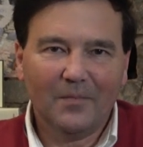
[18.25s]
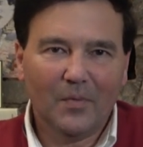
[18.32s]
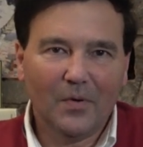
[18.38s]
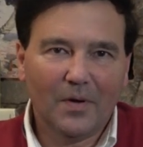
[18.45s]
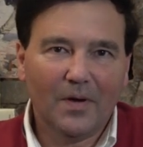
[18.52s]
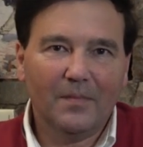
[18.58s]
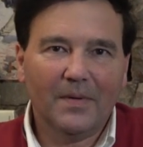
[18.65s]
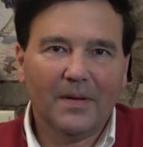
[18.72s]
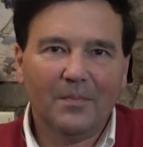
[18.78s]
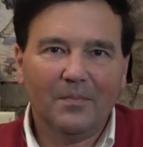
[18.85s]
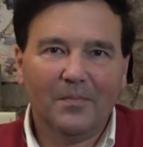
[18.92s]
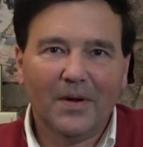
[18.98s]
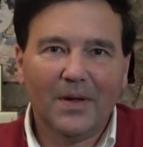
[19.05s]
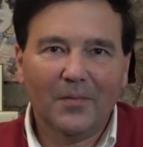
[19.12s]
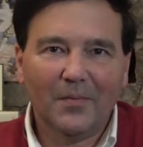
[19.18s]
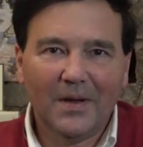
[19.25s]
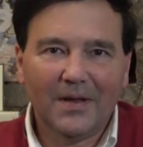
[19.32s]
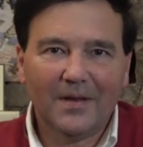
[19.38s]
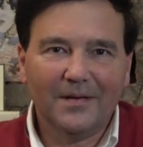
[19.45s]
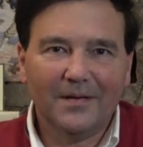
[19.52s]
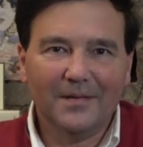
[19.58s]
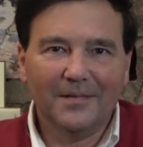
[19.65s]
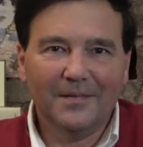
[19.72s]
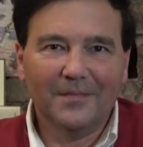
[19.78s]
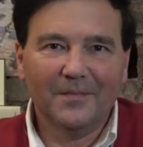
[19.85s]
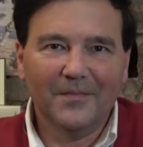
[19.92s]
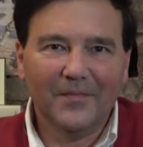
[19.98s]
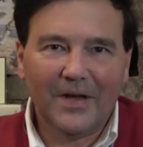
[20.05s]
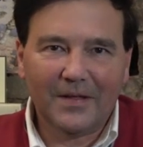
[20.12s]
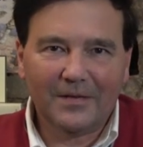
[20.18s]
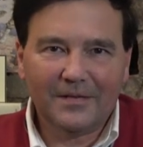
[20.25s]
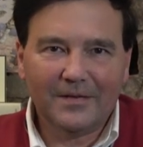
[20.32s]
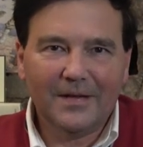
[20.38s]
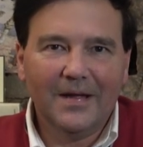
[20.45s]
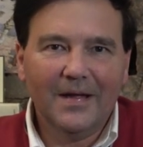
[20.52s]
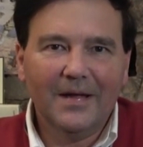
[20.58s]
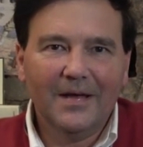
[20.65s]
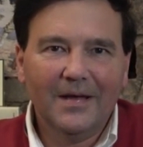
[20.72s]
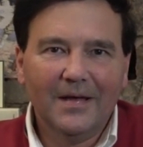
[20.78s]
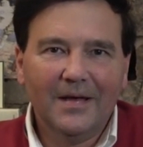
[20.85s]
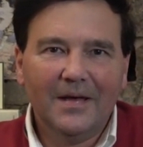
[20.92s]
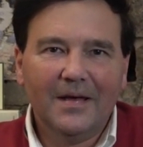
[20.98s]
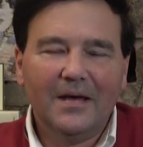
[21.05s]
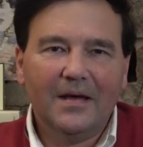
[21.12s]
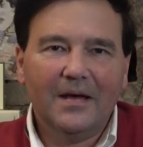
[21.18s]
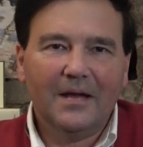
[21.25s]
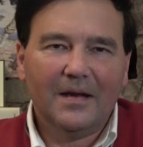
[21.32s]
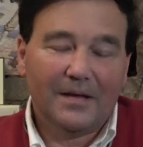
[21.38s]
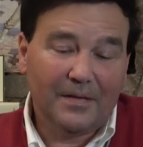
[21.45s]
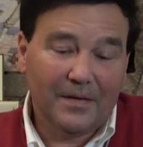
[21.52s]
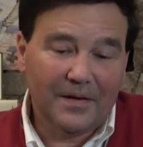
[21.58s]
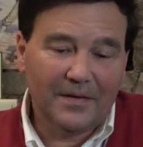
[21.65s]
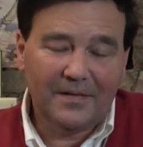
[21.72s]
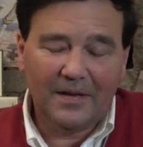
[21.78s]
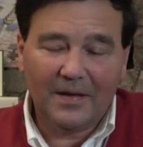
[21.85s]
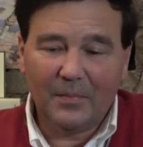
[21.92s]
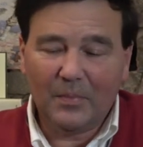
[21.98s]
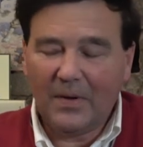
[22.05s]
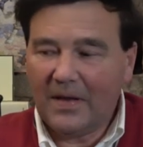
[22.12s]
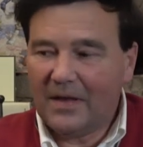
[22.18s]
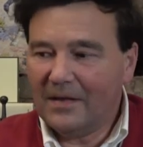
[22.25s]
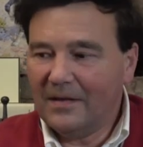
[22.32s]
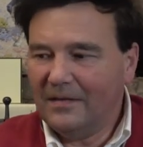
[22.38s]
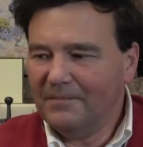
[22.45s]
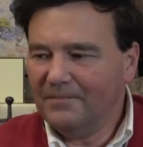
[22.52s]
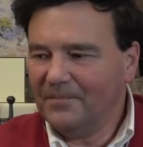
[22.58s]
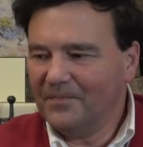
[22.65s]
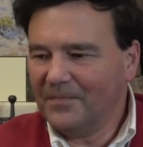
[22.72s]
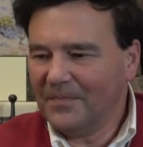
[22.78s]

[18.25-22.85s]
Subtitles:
Put on my bright red vest, and I thought I'd take a break and